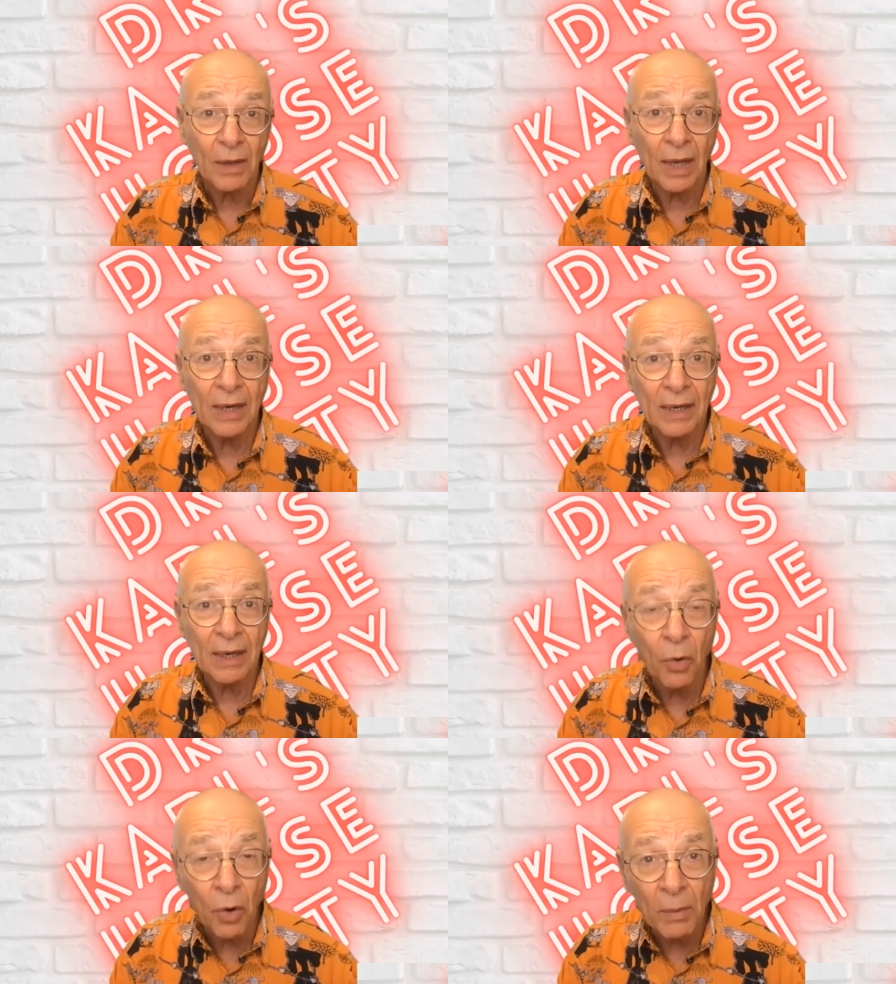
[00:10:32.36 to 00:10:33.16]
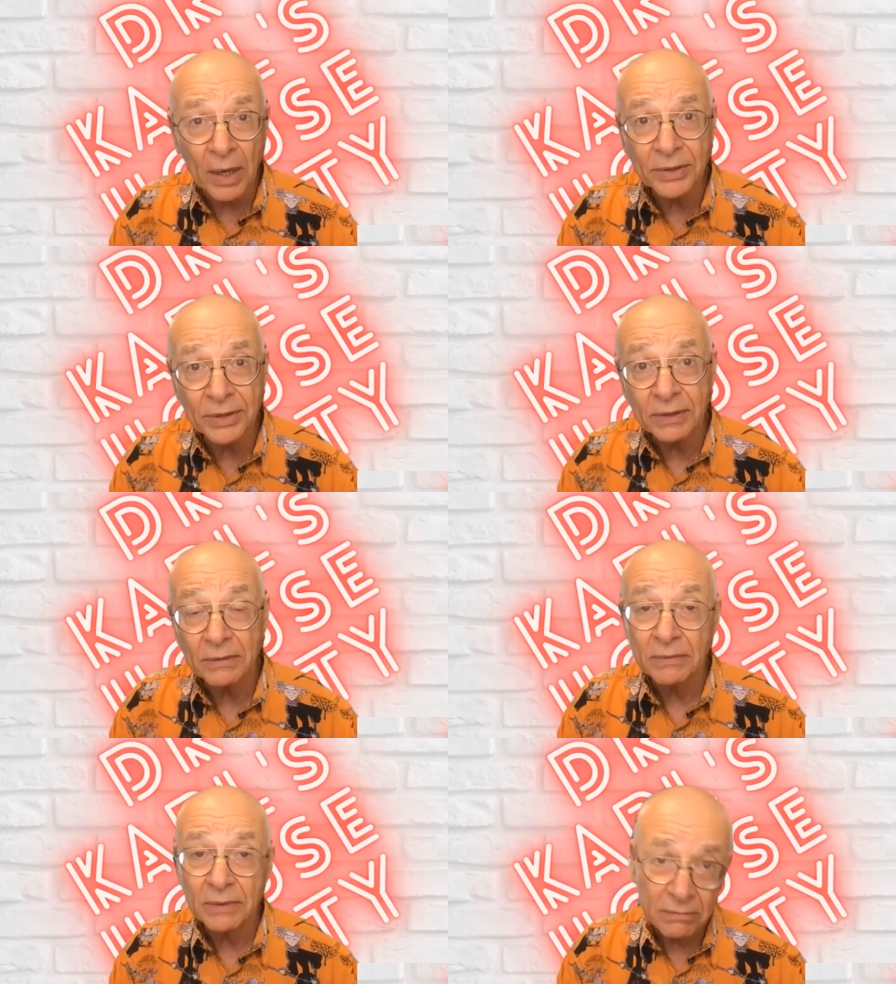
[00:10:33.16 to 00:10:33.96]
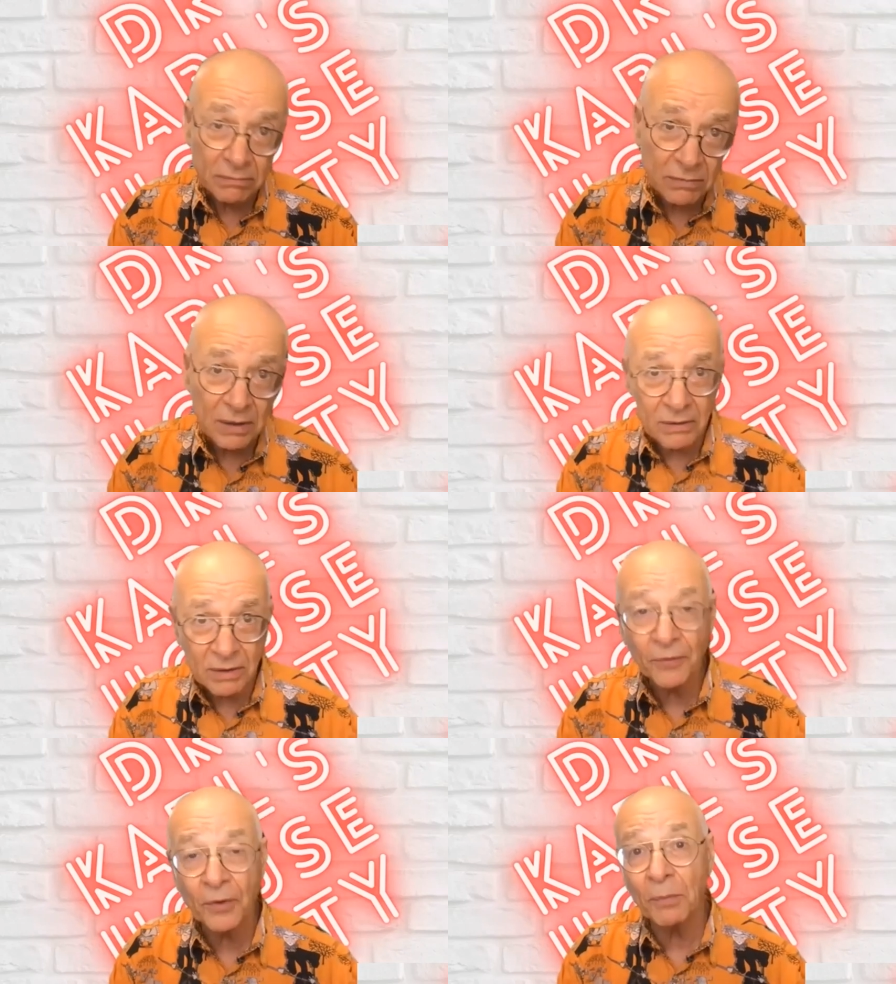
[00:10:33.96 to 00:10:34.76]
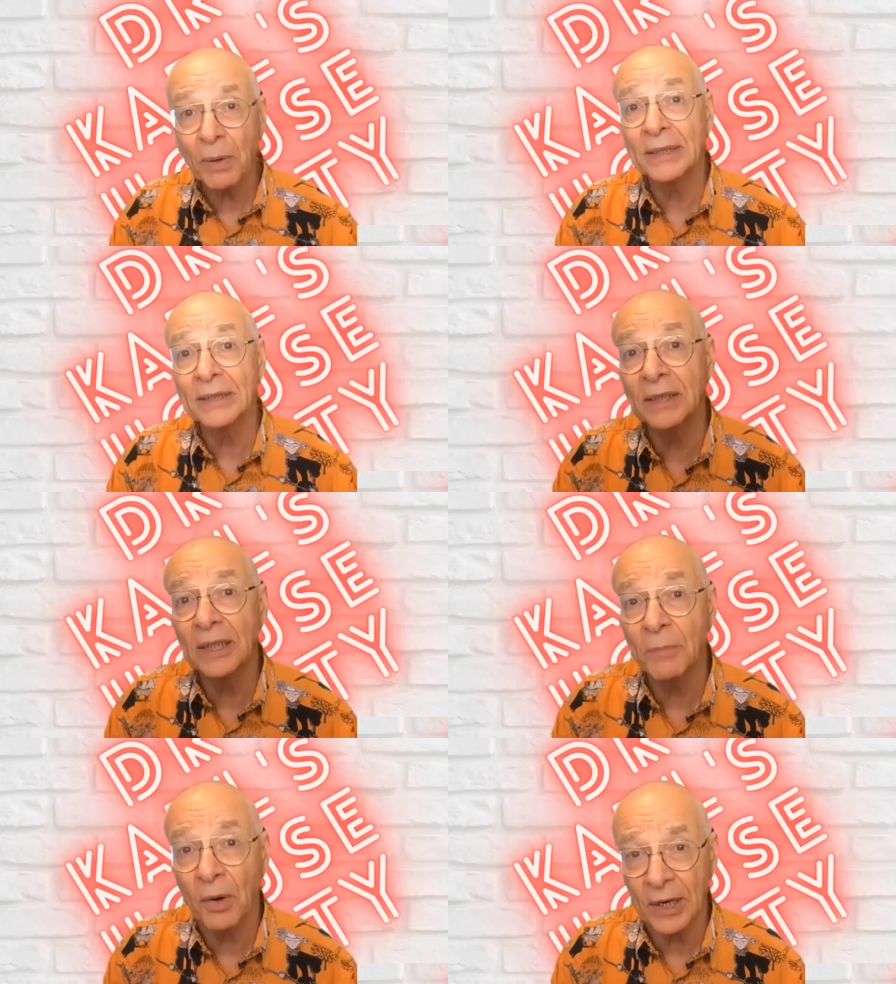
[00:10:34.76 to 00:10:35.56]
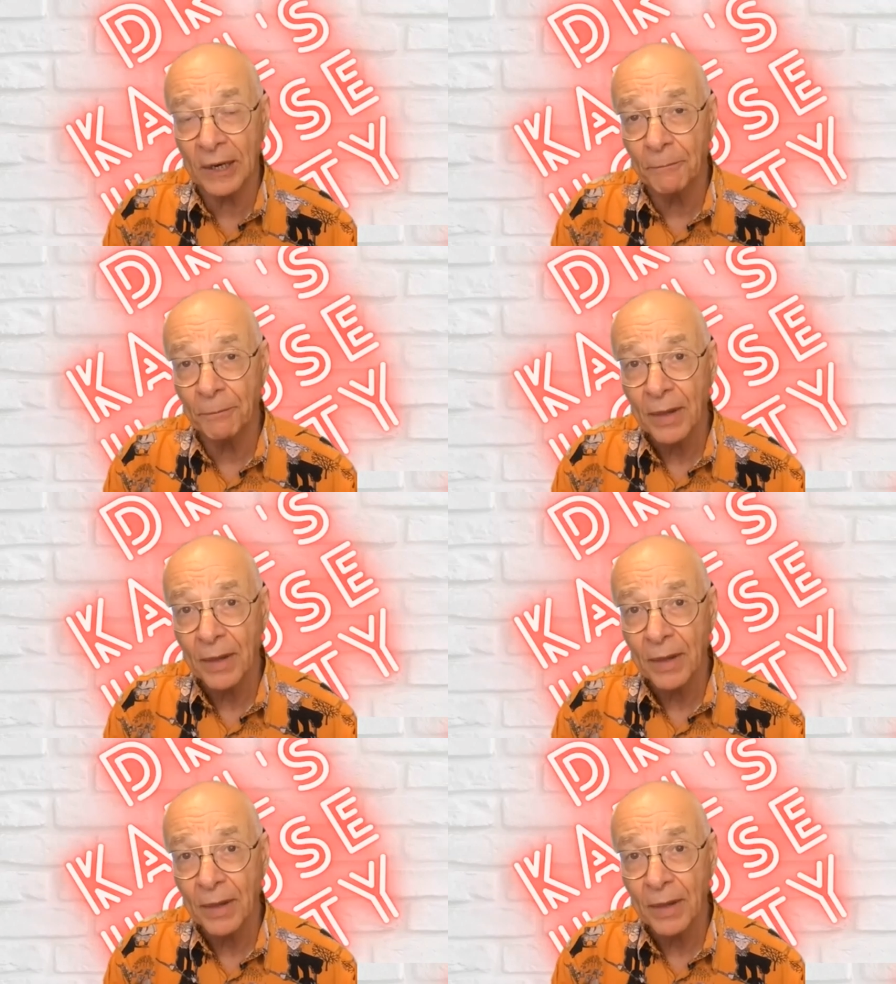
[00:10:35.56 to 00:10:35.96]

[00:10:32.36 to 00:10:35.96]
and hormones in different places in the body.